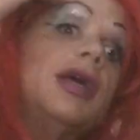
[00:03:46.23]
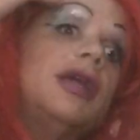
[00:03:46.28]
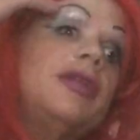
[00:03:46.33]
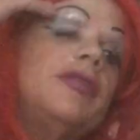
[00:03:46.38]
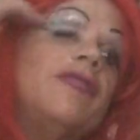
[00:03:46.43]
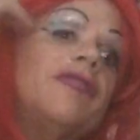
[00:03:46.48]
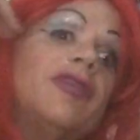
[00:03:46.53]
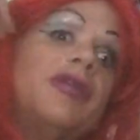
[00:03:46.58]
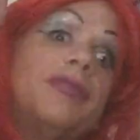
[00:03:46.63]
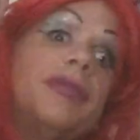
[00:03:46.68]
I
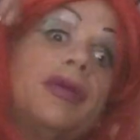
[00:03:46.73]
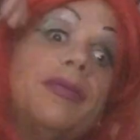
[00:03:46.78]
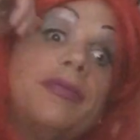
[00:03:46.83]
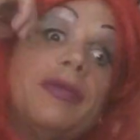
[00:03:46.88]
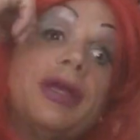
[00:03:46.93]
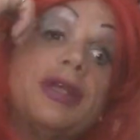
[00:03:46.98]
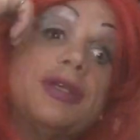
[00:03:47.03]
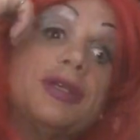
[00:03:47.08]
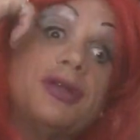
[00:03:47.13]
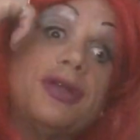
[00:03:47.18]
do find my
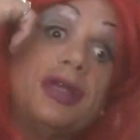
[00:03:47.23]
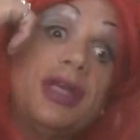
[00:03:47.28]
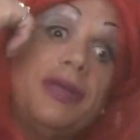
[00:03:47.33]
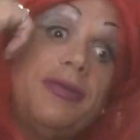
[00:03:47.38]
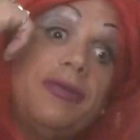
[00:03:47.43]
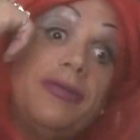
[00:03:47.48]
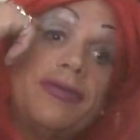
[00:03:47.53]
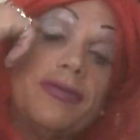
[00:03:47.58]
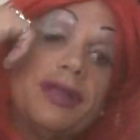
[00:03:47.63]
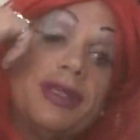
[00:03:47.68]

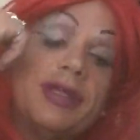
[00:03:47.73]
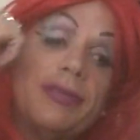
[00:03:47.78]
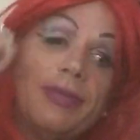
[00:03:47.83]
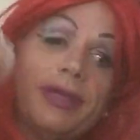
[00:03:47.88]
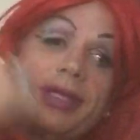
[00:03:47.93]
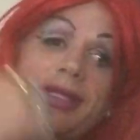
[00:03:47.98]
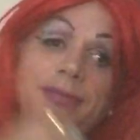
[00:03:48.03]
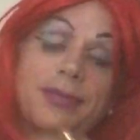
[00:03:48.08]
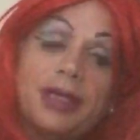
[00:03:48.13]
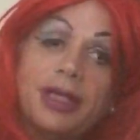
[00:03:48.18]
SJW friends
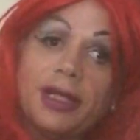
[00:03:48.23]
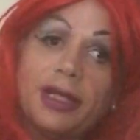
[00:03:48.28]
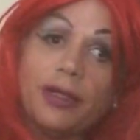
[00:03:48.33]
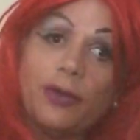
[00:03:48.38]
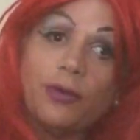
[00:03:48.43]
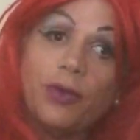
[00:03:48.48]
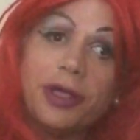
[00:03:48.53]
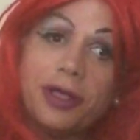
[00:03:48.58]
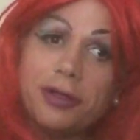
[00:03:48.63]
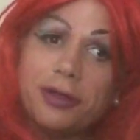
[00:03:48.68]
abandoning me a
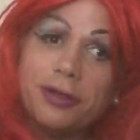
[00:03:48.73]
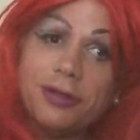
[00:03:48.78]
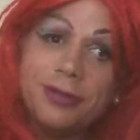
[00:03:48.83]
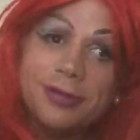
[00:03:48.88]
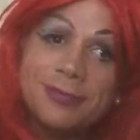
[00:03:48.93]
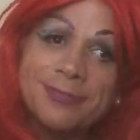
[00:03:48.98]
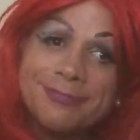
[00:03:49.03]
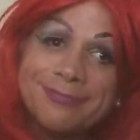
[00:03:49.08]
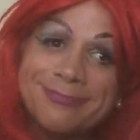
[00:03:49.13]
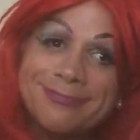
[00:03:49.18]
lot quicker
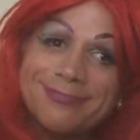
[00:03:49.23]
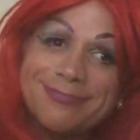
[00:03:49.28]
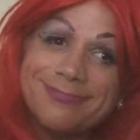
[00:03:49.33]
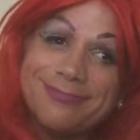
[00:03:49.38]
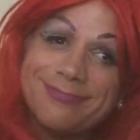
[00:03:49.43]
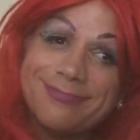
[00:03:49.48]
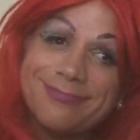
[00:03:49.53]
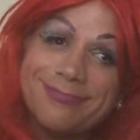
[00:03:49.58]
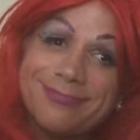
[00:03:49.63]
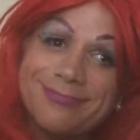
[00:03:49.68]

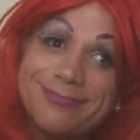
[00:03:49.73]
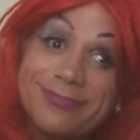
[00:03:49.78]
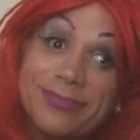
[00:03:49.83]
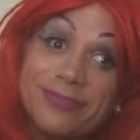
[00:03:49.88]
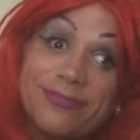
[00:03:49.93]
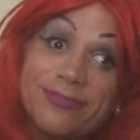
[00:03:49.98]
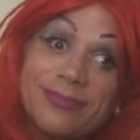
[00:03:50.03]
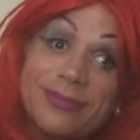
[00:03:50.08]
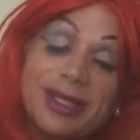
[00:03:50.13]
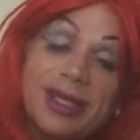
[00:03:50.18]

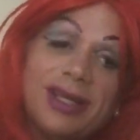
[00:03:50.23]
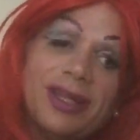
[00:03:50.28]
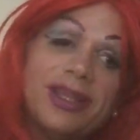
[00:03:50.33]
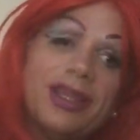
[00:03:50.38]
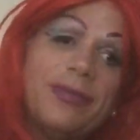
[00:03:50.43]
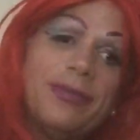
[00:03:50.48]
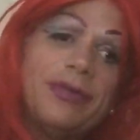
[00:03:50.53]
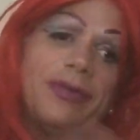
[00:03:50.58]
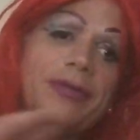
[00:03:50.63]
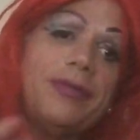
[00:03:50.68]

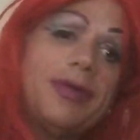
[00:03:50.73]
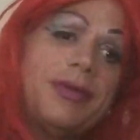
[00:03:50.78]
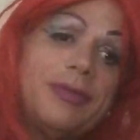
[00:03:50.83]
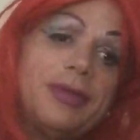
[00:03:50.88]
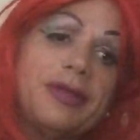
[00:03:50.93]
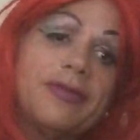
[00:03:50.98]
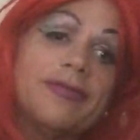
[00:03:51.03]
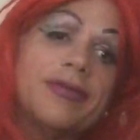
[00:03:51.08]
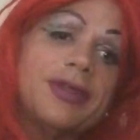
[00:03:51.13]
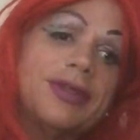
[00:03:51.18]
than my
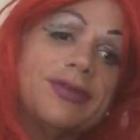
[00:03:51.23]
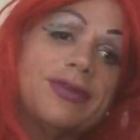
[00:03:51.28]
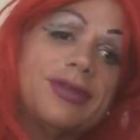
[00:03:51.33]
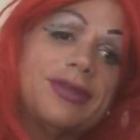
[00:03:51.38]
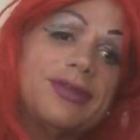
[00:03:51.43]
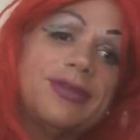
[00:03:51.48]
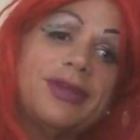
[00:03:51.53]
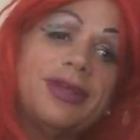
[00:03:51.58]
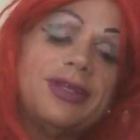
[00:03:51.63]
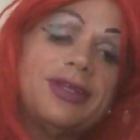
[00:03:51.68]
Republican friends.
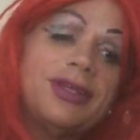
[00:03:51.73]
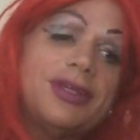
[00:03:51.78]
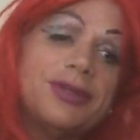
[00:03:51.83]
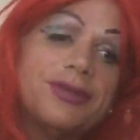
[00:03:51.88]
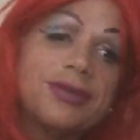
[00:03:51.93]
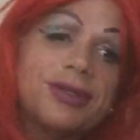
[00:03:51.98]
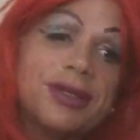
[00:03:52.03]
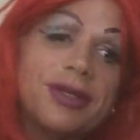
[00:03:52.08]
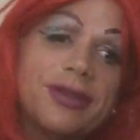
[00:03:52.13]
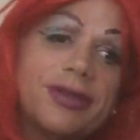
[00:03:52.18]
It's, it's
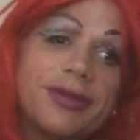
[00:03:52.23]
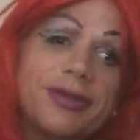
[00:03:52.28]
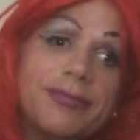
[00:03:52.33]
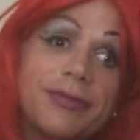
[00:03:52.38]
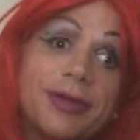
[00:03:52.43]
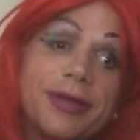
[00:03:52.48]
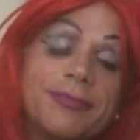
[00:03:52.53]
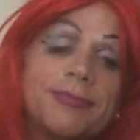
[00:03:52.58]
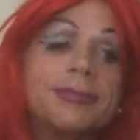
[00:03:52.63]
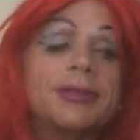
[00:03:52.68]
interesting that
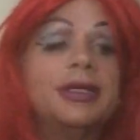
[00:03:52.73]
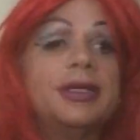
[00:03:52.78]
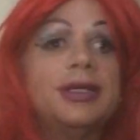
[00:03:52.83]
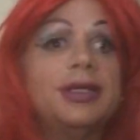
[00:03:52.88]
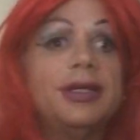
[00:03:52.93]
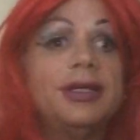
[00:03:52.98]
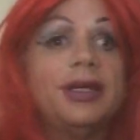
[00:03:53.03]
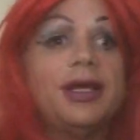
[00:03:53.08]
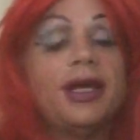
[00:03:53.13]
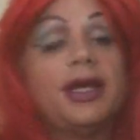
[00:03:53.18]
way.
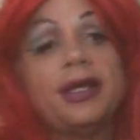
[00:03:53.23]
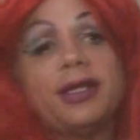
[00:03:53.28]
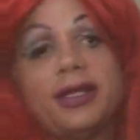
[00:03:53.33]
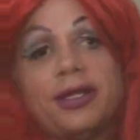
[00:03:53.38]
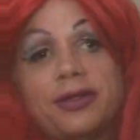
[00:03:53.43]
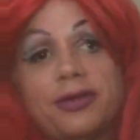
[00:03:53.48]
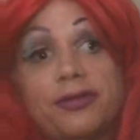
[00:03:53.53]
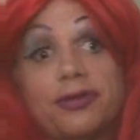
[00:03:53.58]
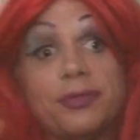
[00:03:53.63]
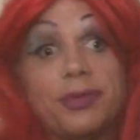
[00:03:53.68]
And
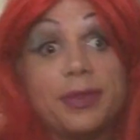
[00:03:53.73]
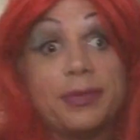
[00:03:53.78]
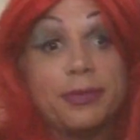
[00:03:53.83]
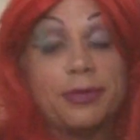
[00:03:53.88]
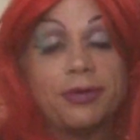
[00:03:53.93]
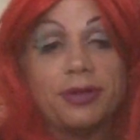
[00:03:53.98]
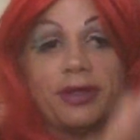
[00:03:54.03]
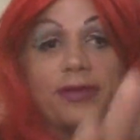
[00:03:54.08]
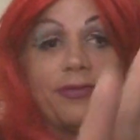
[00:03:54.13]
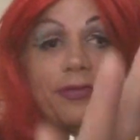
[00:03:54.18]
I know there are
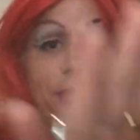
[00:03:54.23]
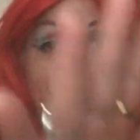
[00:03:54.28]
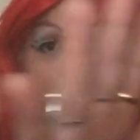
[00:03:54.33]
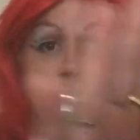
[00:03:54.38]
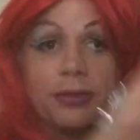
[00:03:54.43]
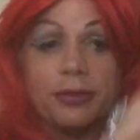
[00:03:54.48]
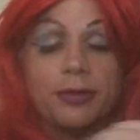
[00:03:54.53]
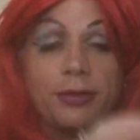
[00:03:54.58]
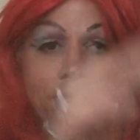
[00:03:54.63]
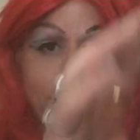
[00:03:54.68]
people left who
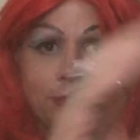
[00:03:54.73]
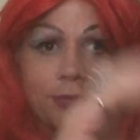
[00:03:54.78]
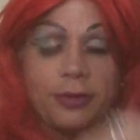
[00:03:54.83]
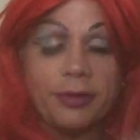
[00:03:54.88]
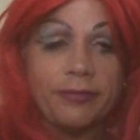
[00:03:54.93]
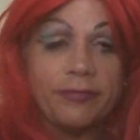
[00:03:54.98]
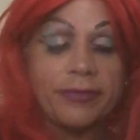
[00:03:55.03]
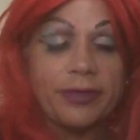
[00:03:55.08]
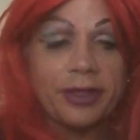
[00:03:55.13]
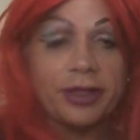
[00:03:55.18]
are cool
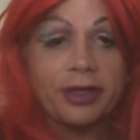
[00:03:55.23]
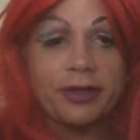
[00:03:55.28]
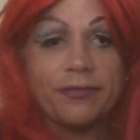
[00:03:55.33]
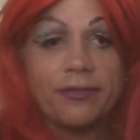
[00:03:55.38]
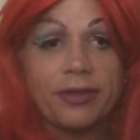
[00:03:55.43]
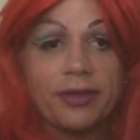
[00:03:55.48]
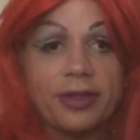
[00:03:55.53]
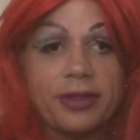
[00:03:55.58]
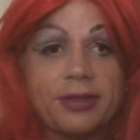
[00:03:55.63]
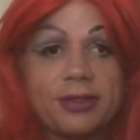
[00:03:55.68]
and fine and
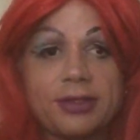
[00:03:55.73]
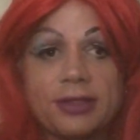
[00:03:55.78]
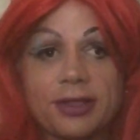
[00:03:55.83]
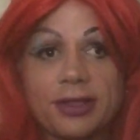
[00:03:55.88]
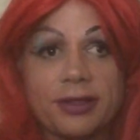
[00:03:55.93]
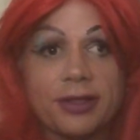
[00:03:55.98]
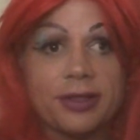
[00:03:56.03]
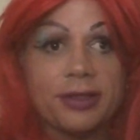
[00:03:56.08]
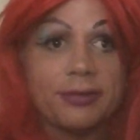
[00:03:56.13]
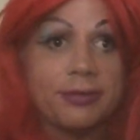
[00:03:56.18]
everything else
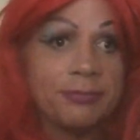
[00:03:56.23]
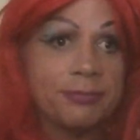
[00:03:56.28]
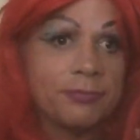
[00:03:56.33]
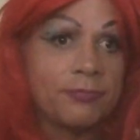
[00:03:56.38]
like that.